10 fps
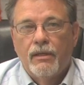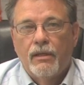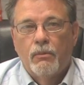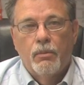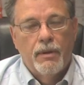
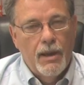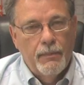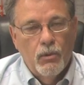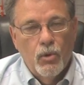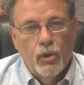Uh, we'll be
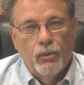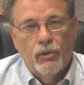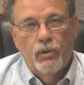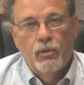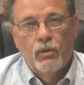happy to work
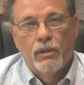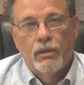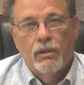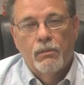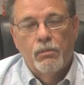with you
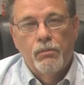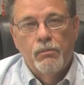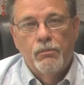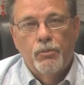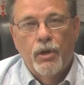on uh,
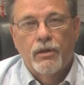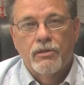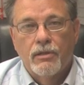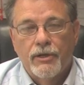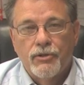
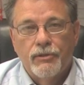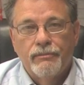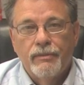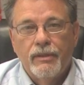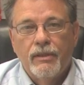product
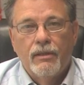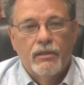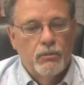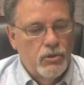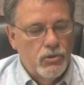selection
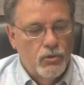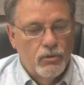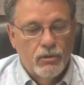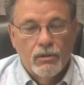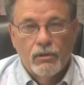to be
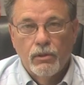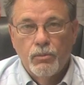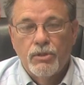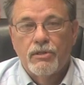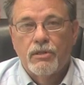sure that the
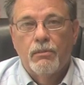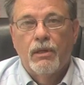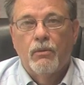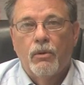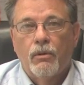lube system
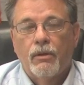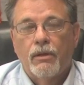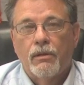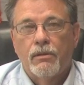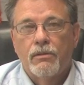that we're
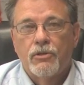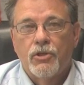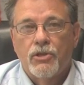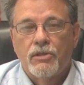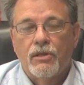uh,
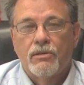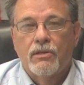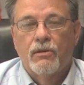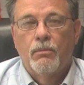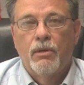suggesting is
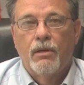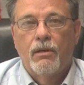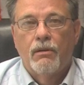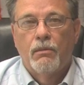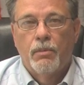going to
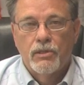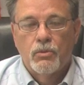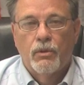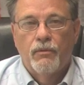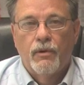be the
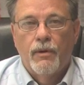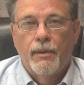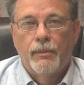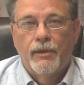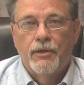best one for your
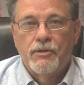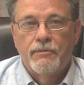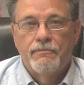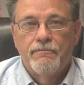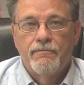application.
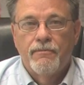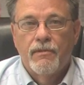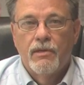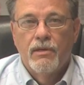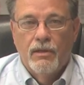
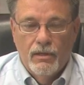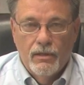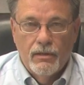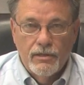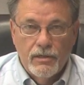
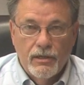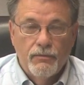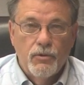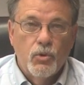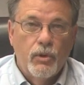Thanks
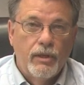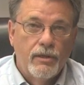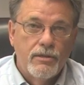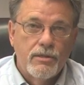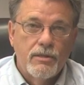again for joining
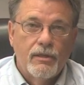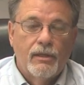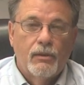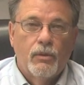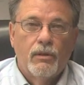us,
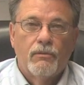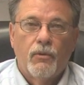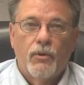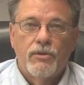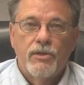and we look
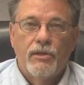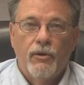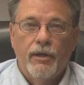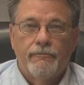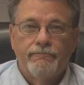forward to seeing
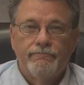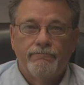you again.